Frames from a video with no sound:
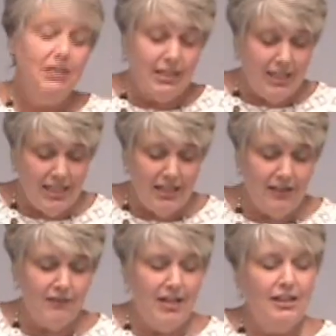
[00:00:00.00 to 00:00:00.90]

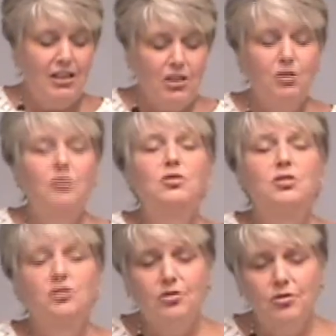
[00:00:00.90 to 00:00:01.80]
Believe that you
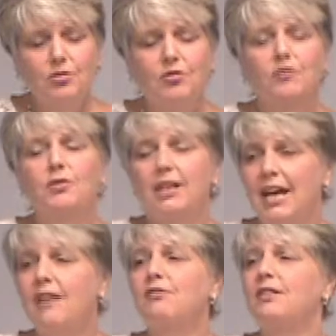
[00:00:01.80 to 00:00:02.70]
deserve
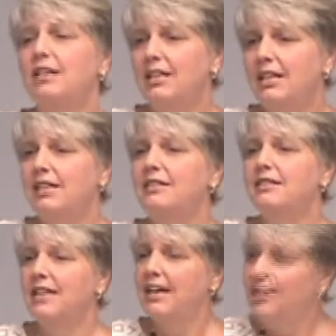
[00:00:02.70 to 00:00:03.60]
whatever it
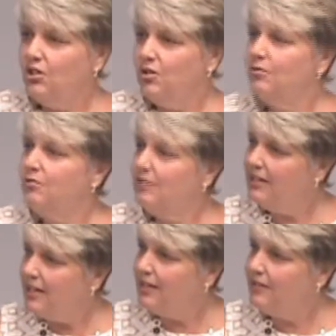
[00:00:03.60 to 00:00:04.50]
is that you
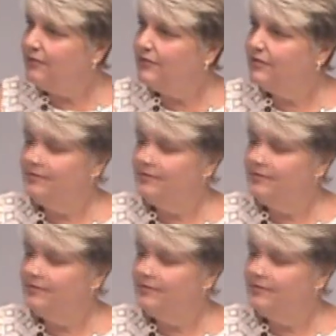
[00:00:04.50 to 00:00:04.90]
love.